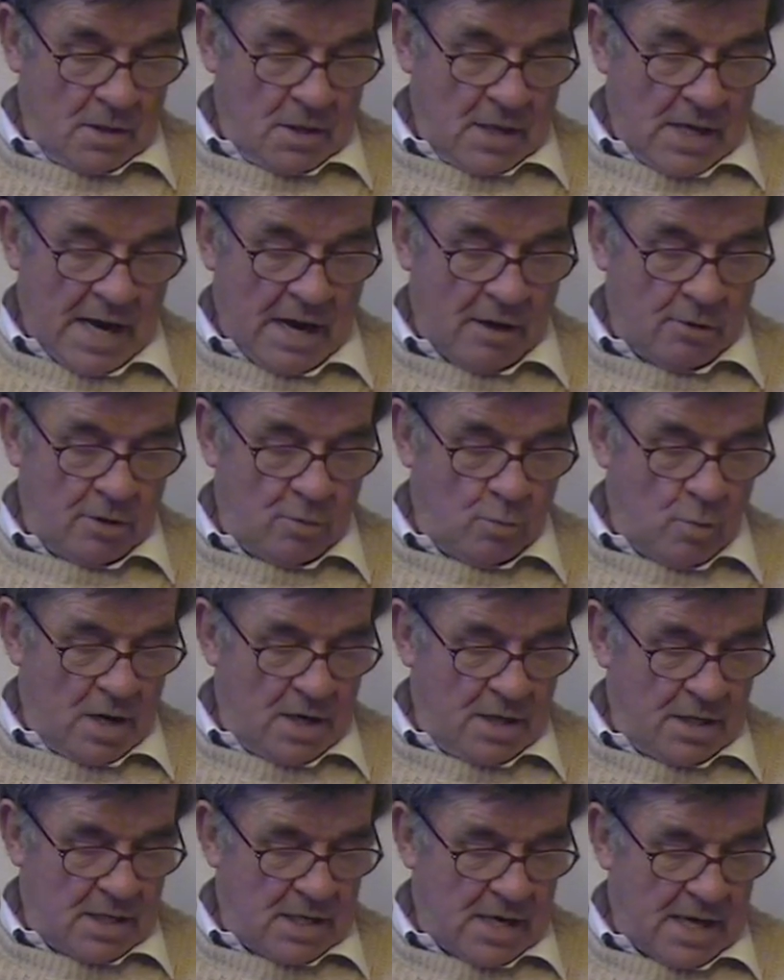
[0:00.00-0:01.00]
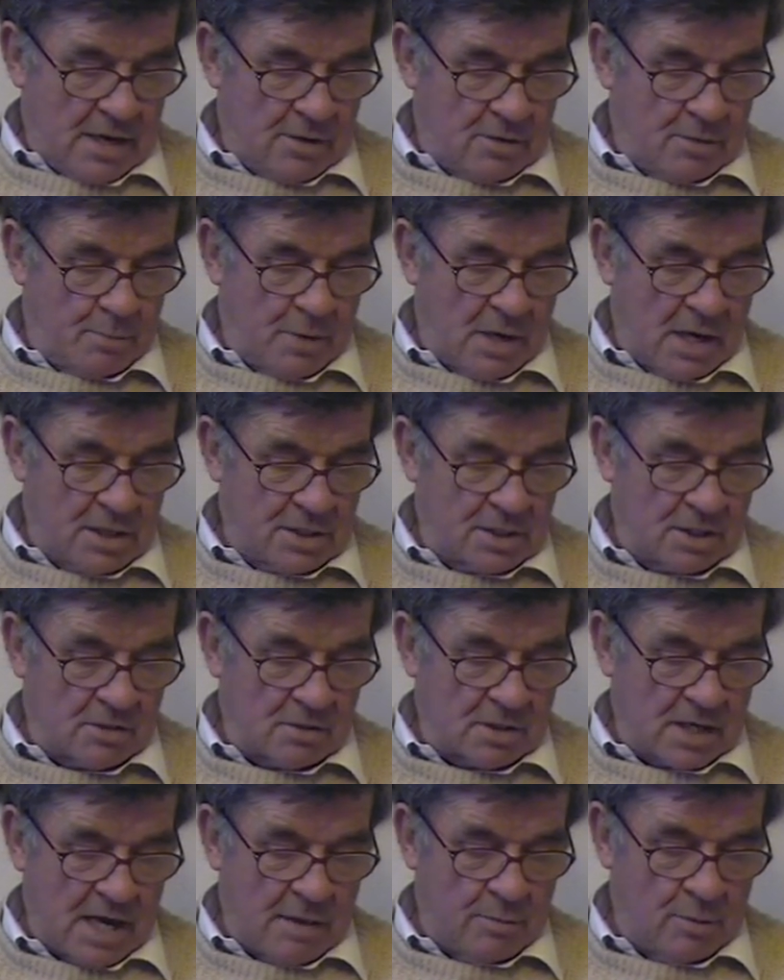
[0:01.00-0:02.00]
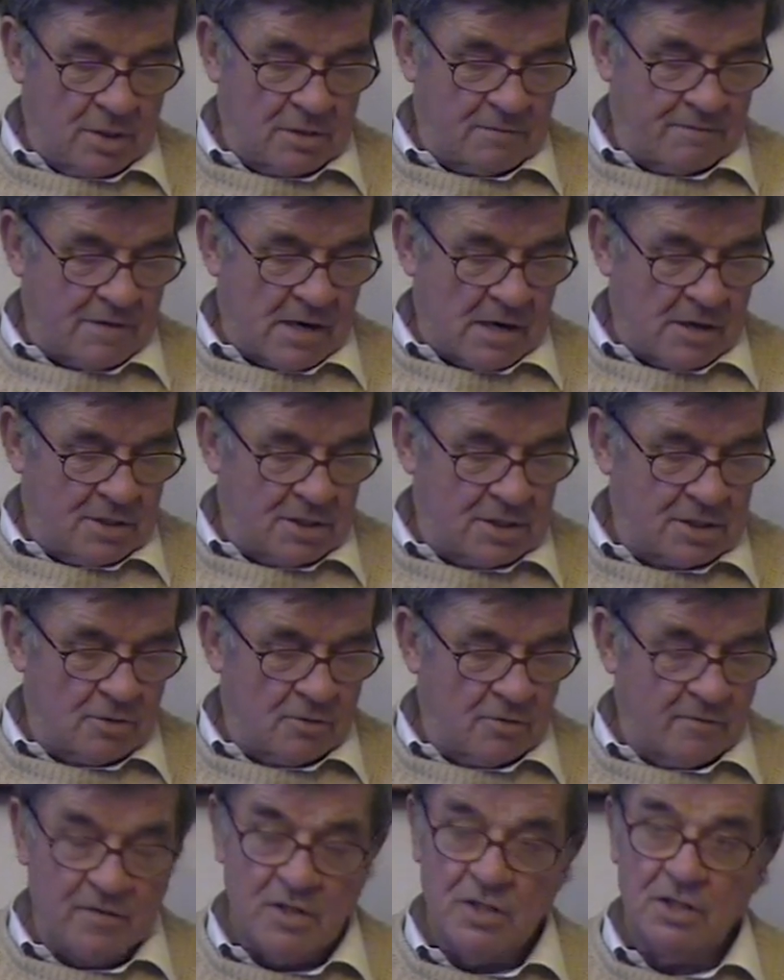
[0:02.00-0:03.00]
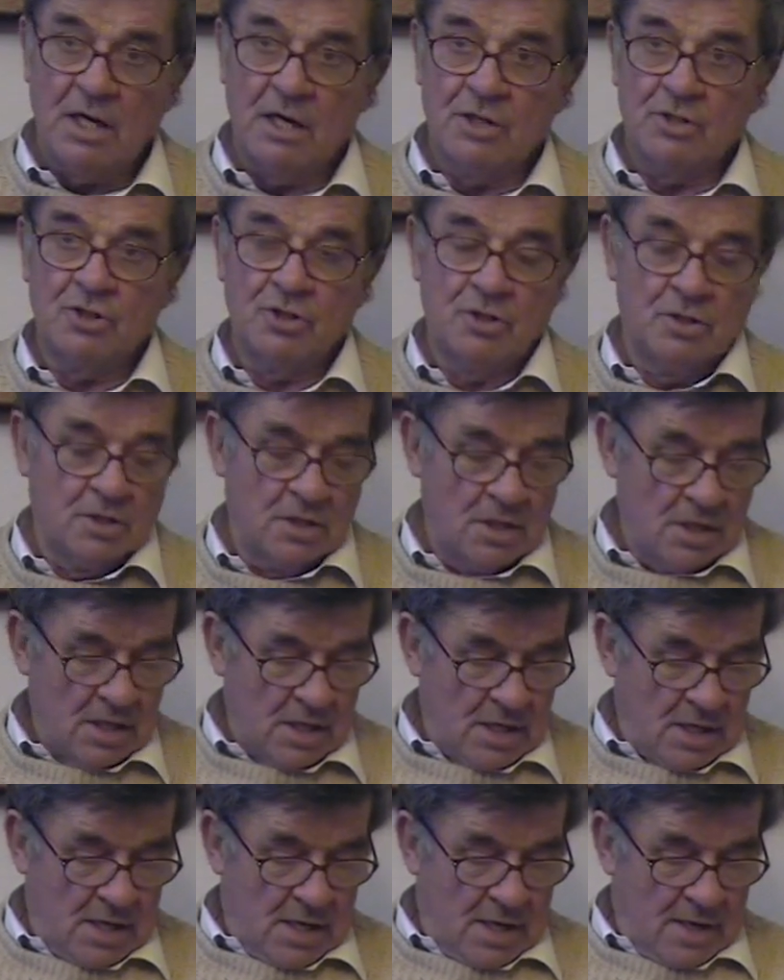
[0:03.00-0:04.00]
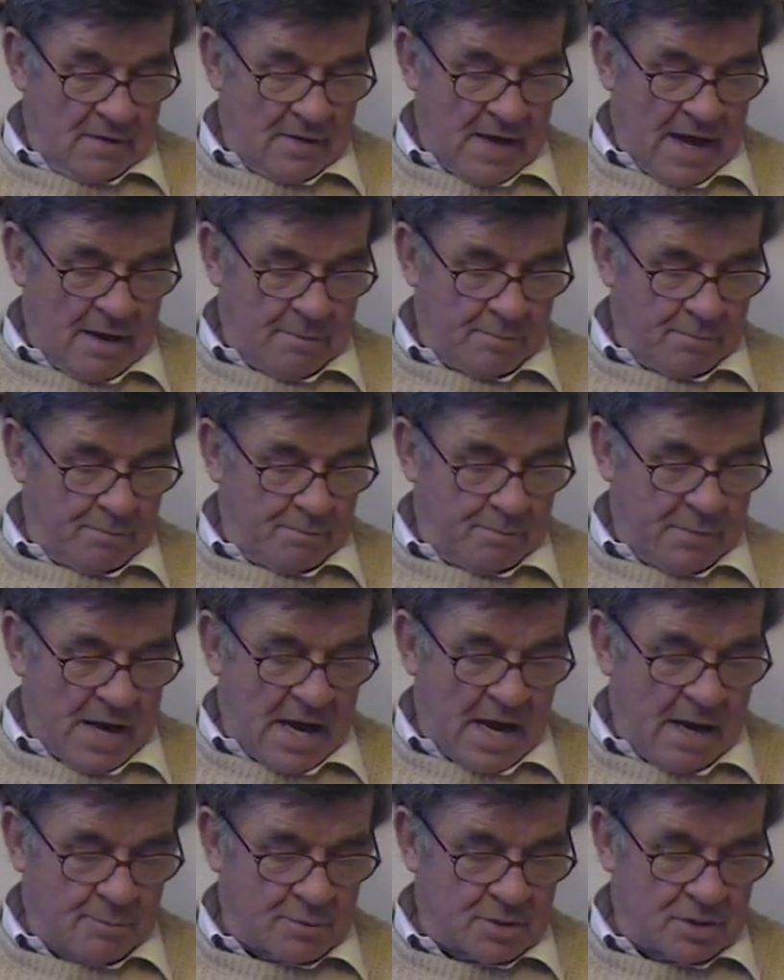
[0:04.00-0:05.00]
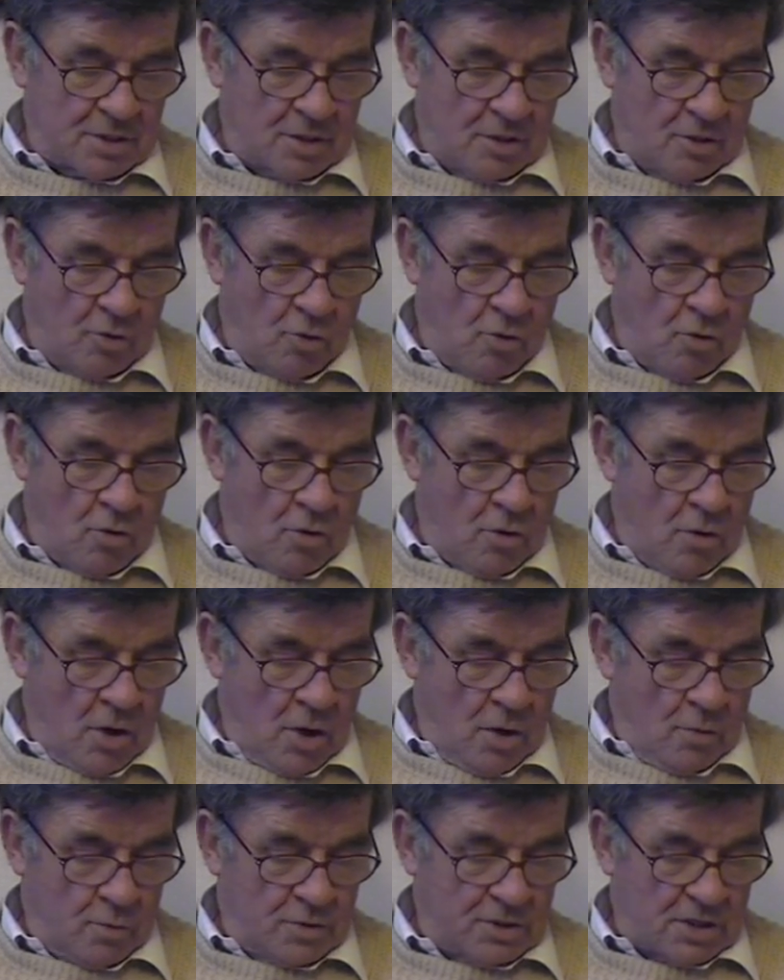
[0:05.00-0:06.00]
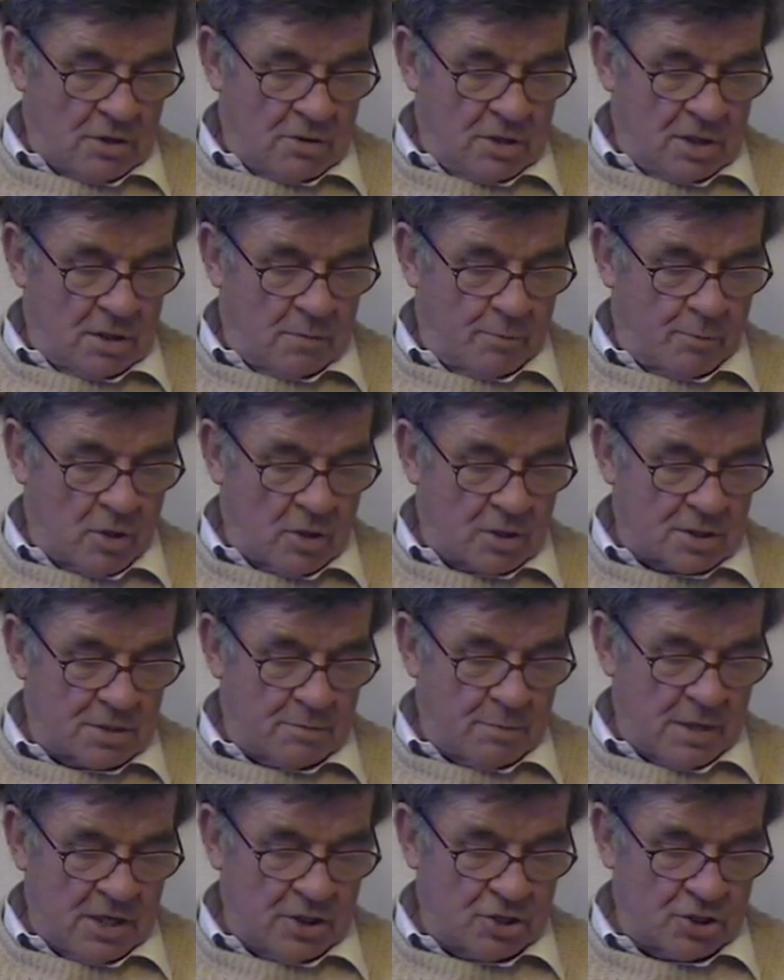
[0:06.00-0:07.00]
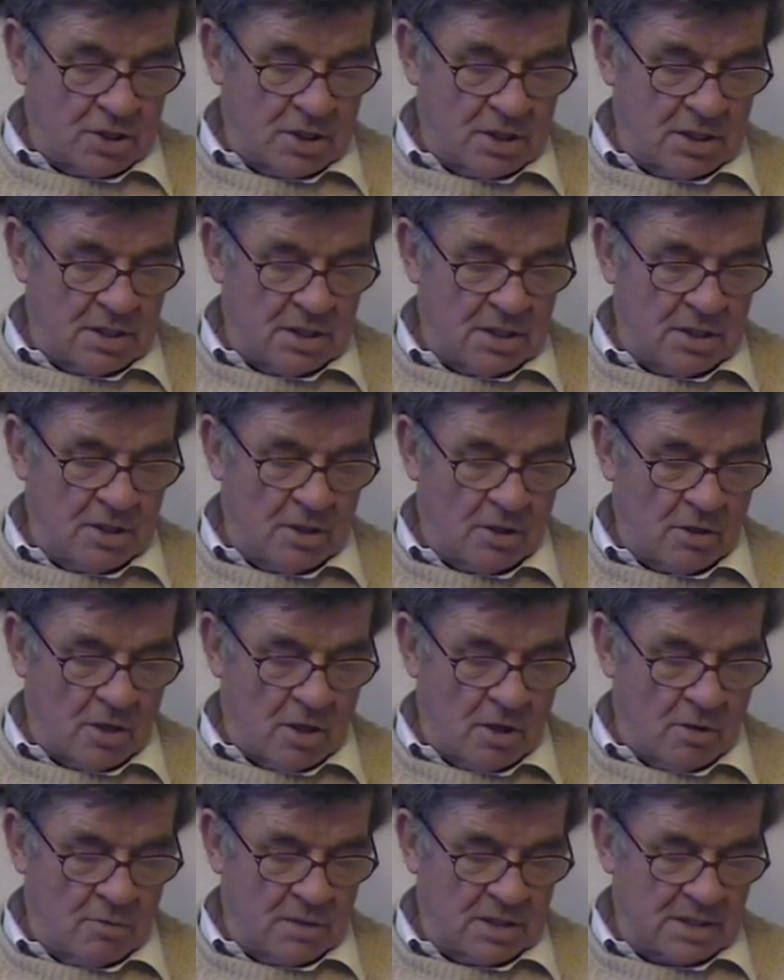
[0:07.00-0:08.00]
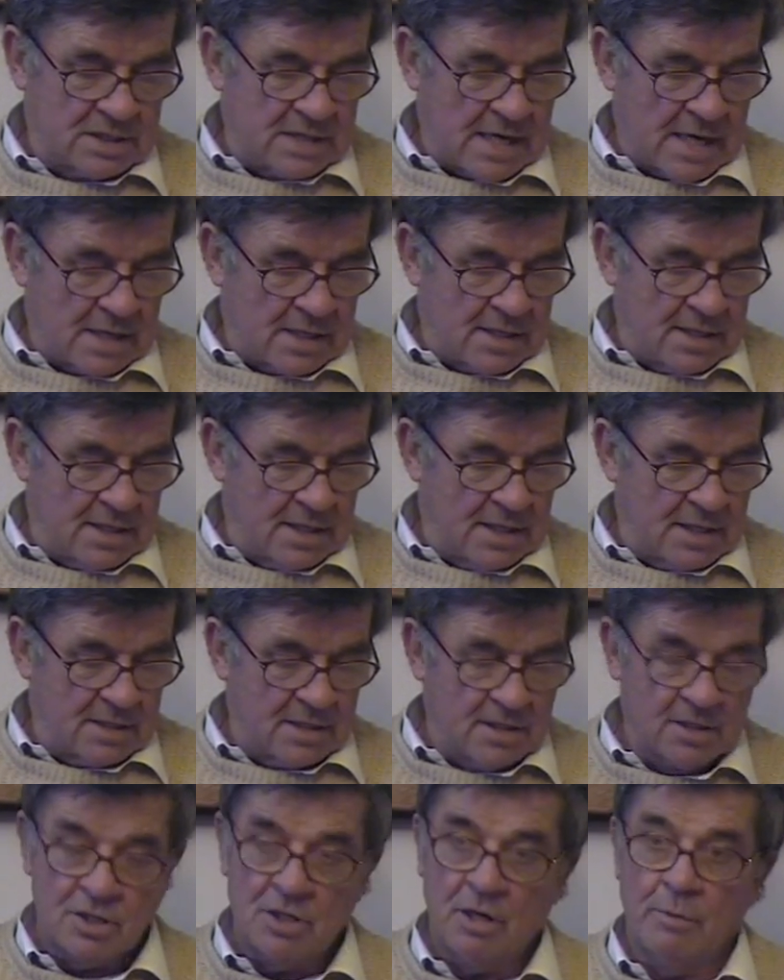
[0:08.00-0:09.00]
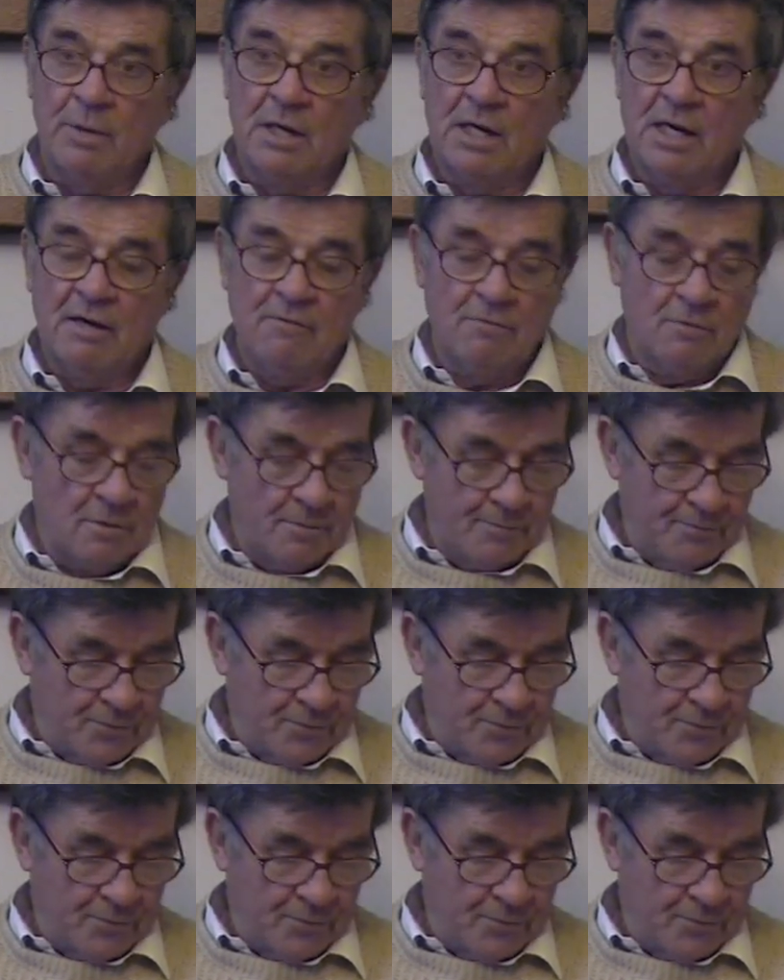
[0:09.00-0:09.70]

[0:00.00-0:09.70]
How he wondered how the particle came into Faraday's law of induction. That perhaps the law was only an approximation and did not hold exactly at the atomic level.